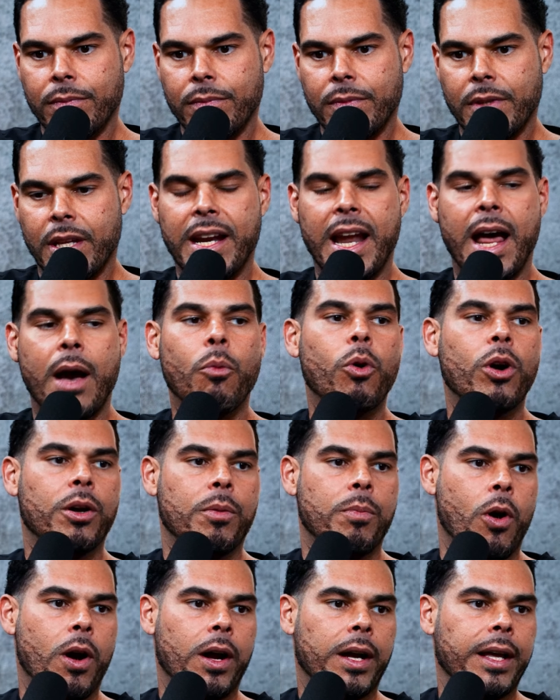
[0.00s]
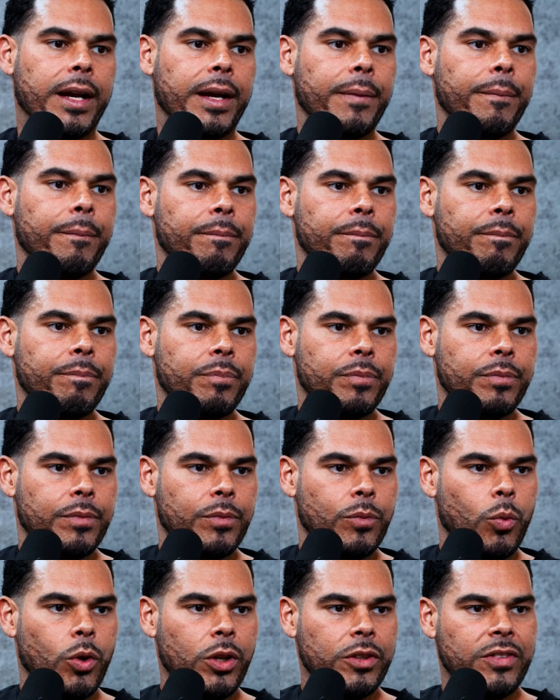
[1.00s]
network marketing?
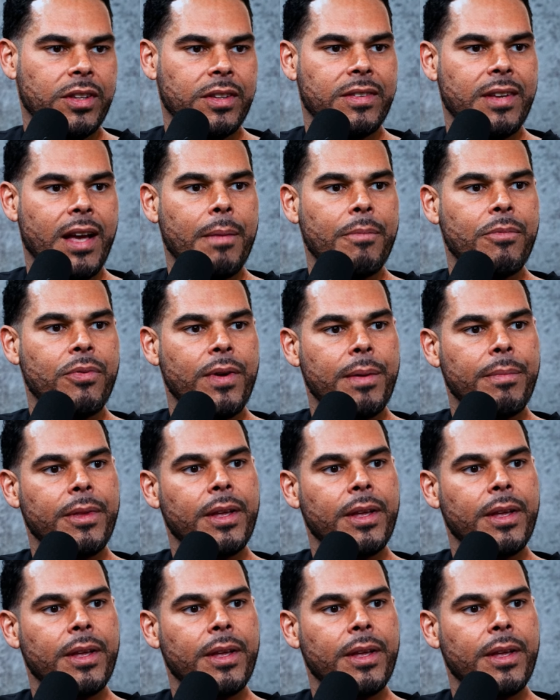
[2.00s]
What's the time frame